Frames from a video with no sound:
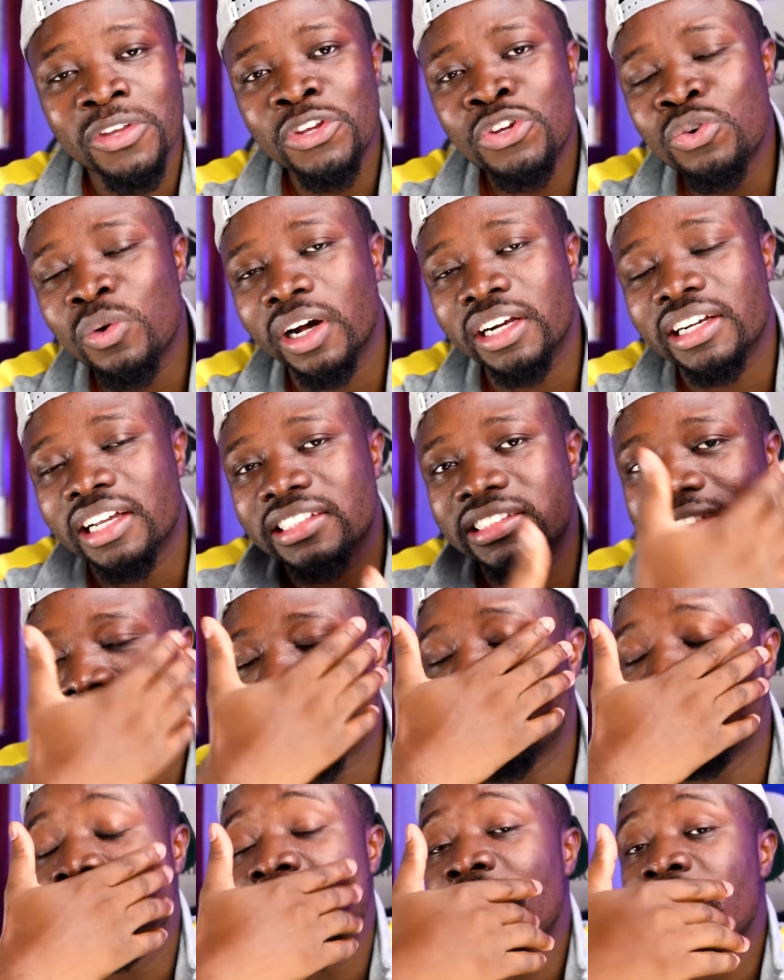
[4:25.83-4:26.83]
You
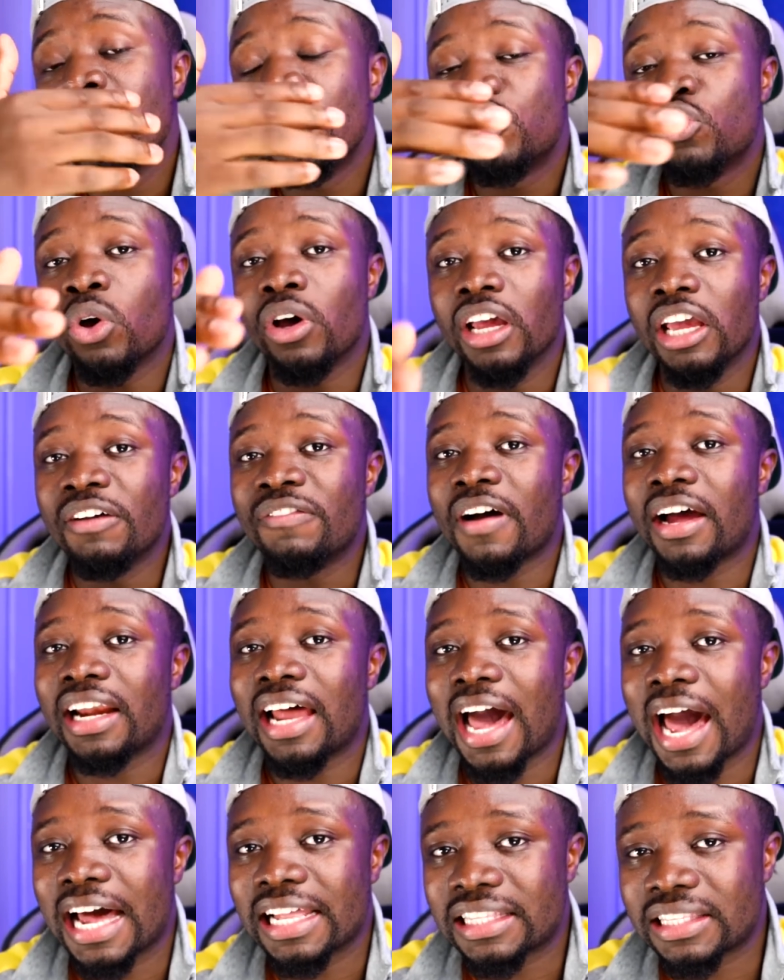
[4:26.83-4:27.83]
understand? So if an
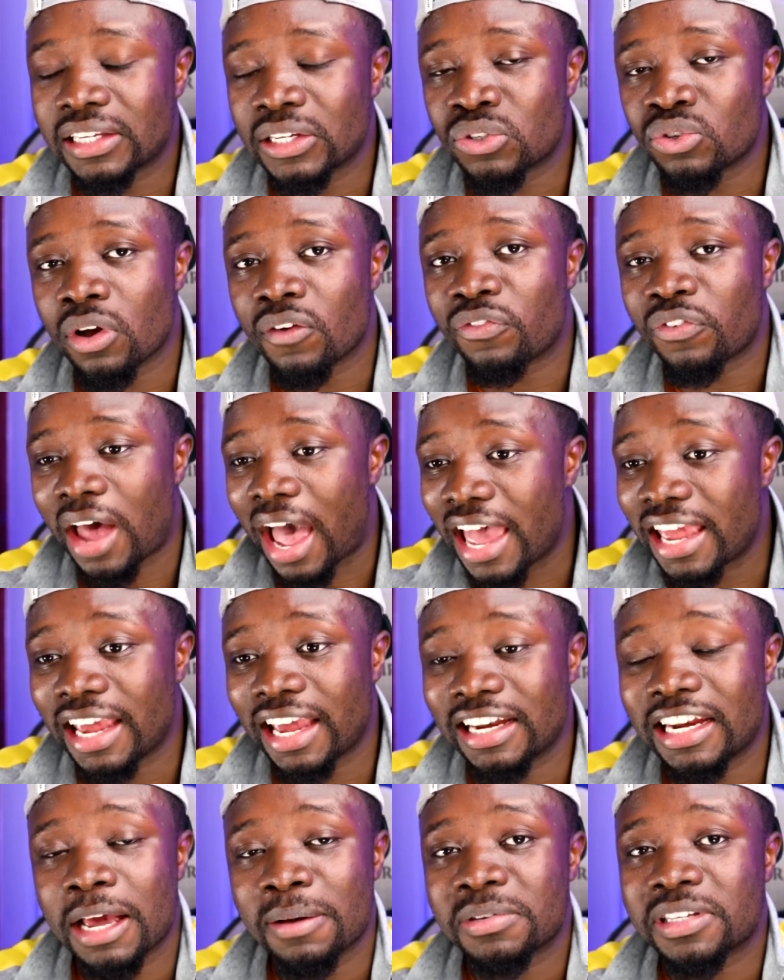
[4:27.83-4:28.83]
artist of
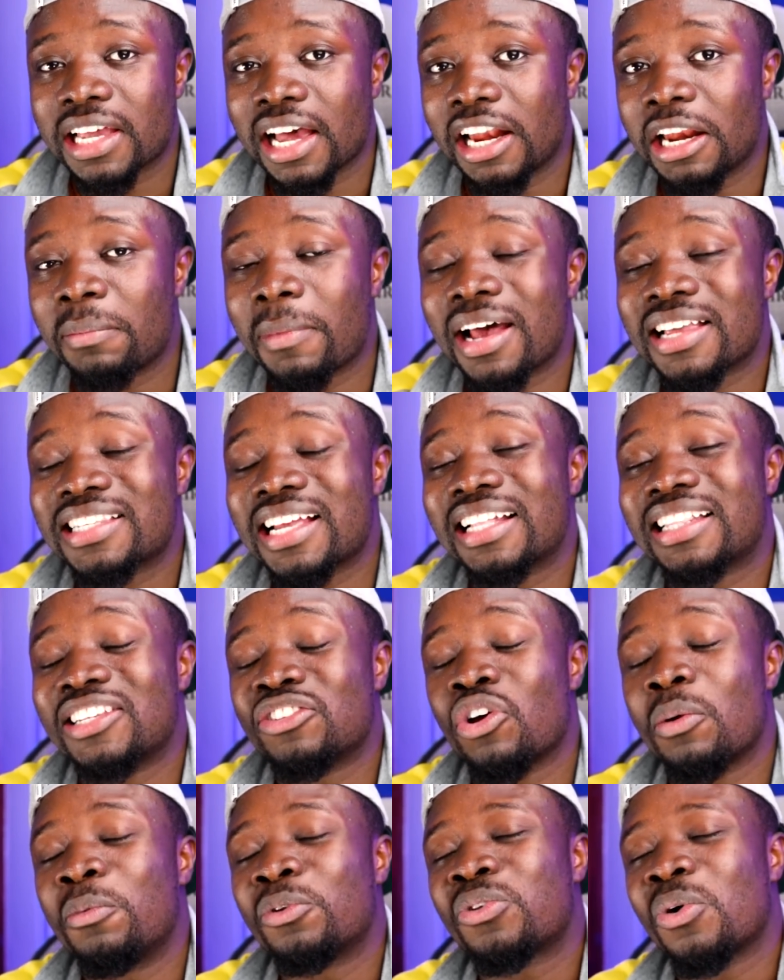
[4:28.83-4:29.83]
Adam's caliber started
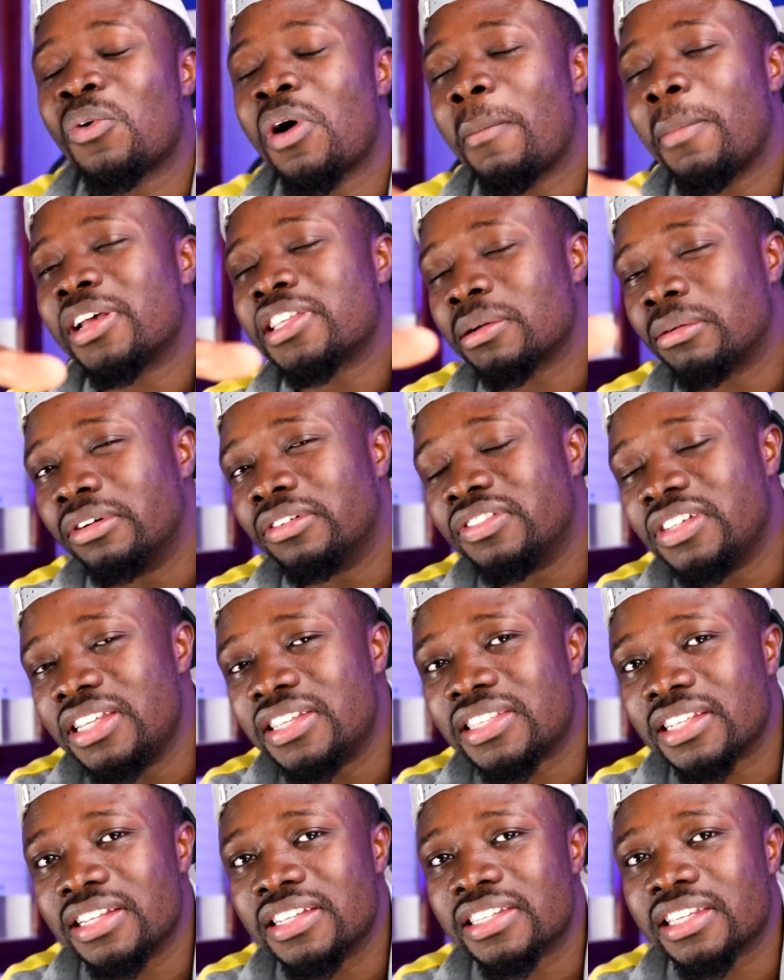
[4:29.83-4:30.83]
to talk about some of
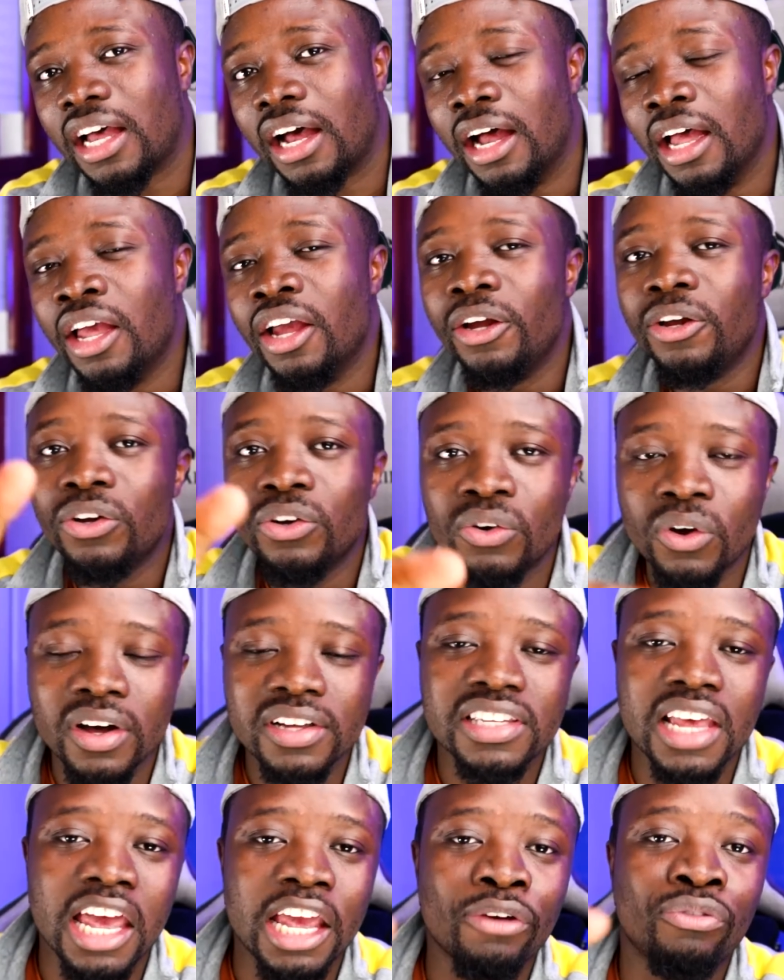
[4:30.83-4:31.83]
these things, you know
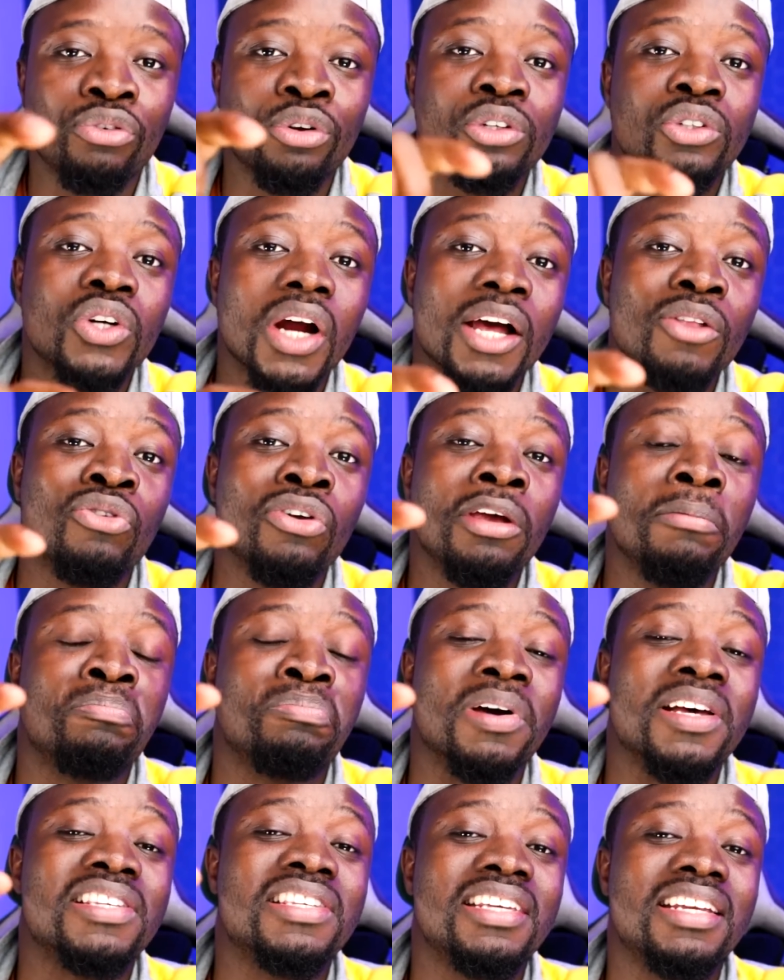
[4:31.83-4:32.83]
that if you try to
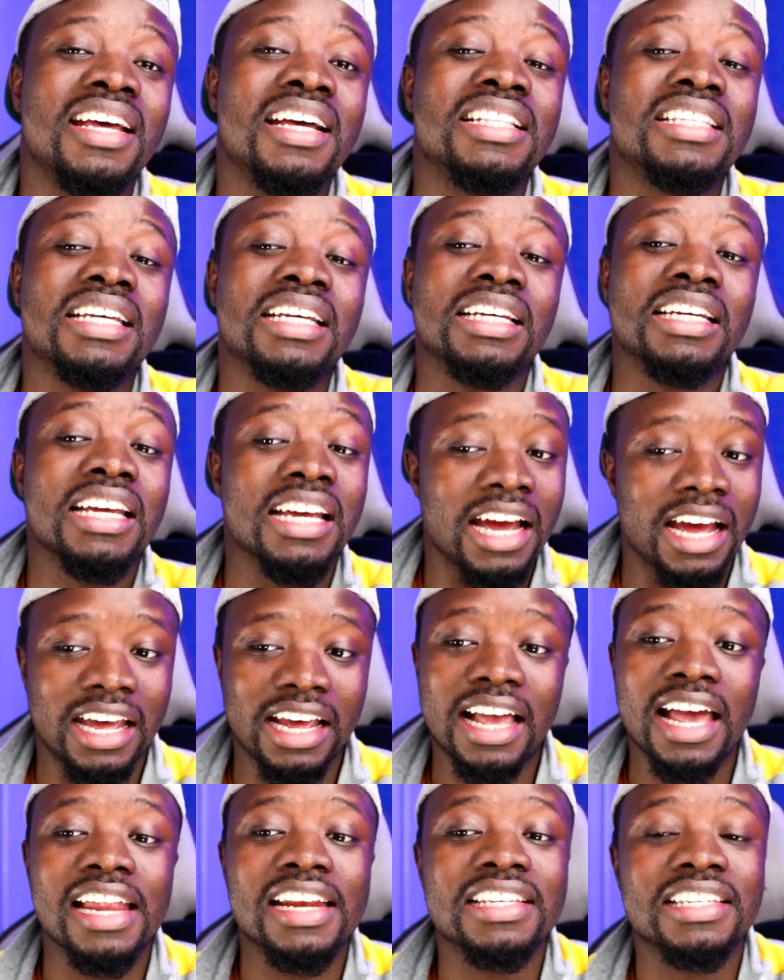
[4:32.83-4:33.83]
impersonate
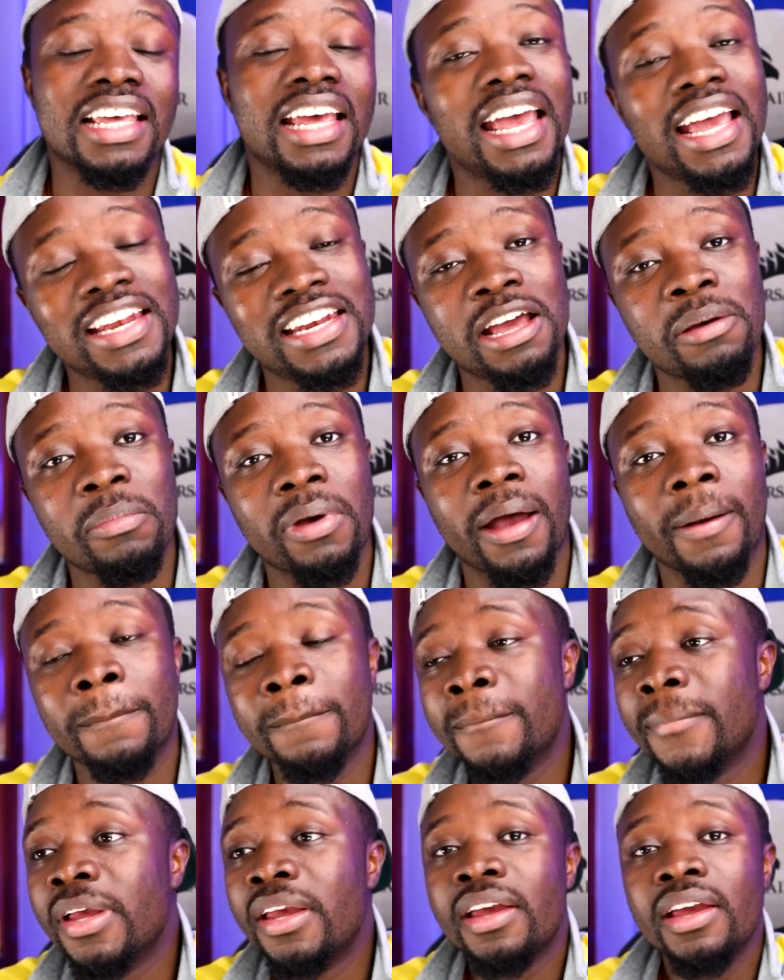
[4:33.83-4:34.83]
Ghana, say Edema,
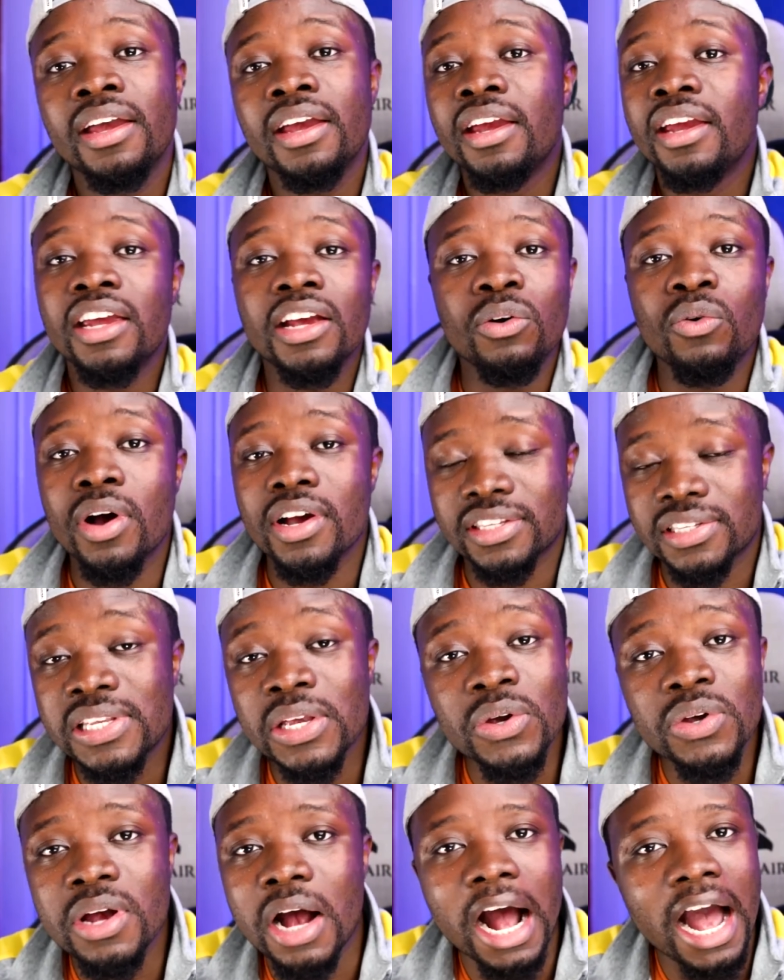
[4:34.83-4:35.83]
he will
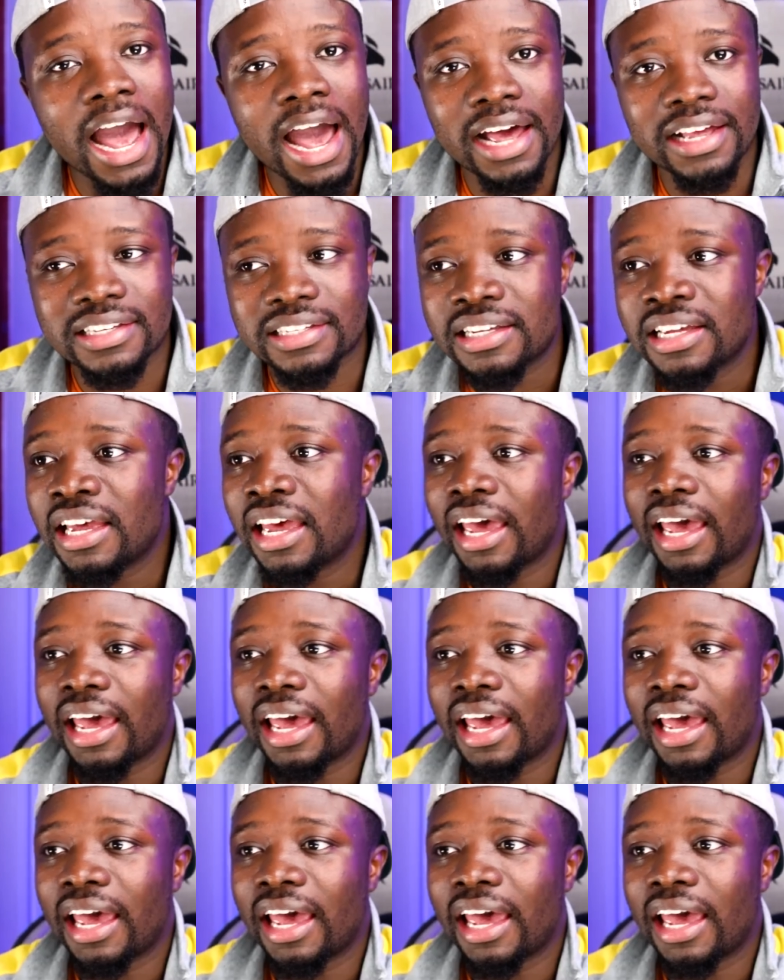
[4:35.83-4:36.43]
steal your ass.